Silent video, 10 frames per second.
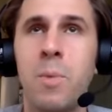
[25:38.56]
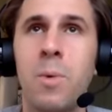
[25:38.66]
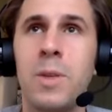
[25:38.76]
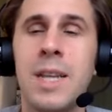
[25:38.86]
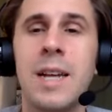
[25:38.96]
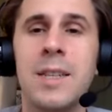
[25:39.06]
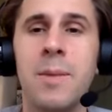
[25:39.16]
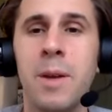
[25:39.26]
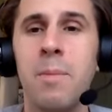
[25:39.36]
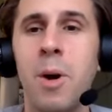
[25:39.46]
is not
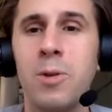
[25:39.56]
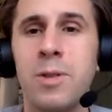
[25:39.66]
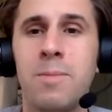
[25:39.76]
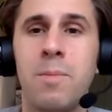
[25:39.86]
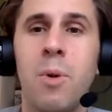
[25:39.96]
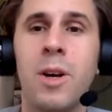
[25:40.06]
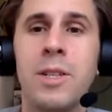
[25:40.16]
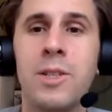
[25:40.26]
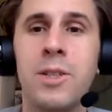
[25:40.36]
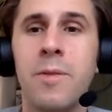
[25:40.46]
something most more
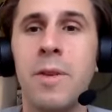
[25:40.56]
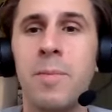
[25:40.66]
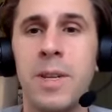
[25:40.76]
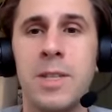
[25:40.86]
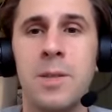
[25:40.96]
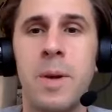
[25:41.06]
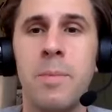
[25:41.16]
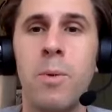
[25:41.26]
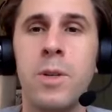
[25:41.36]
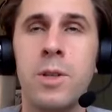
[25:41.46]
conservative business
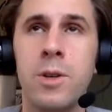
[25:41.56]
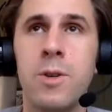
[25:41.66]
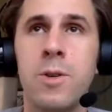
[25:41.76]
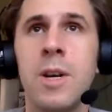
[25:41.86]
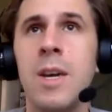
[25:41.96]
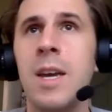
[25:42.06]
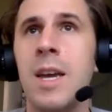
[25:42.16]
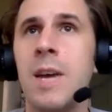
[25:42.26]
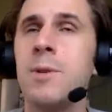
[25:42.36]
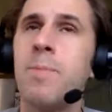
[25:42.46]
people would do,
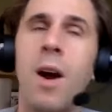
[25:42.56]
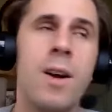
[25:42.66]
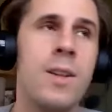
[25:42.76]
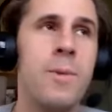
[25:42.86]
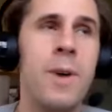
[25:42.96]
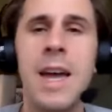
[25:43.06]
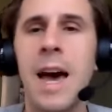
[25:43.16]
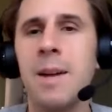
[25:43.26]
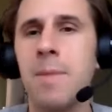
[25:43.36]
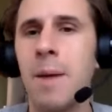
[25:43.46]
it was part of the way
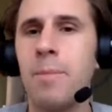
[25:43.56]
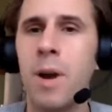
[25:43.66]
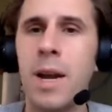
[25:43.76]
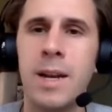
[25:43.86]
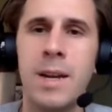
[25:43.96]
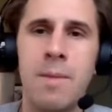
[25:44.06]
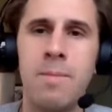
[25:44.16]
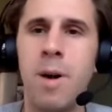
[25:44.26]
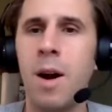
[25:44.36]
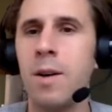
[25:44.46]
Adam operated
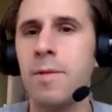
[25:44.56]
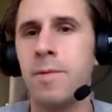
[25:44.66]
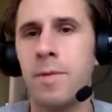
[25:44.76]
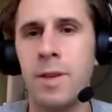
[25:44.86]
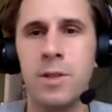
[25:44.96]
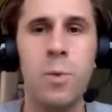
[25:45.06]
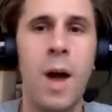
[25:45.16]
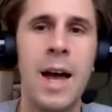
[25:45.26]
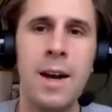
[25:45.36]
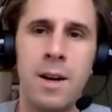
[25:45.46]
and part of the
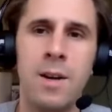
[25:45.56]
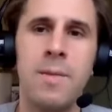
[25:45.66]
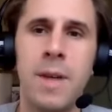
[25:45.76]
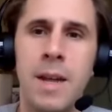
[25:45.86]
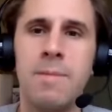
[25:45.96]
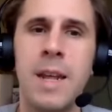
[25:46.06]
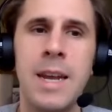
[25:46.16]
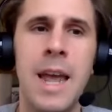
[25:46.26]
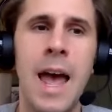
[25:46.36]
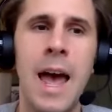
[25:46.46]
swagger that
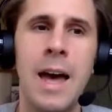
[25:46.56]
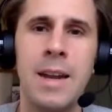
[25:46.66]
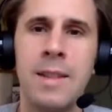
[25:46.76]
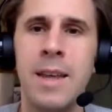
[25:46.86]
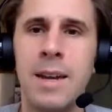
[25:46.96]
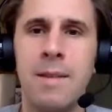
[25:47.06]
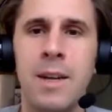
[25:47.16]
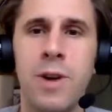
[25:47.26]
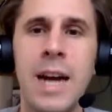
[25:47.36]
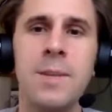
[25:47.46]
he had and that
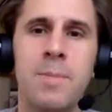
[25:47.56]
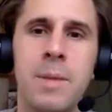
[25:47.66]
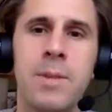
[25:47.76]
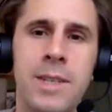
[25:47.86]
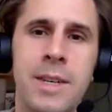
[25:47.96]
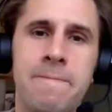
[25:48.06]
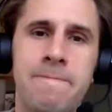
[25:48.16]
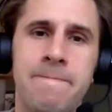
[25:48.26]
attracted people to him.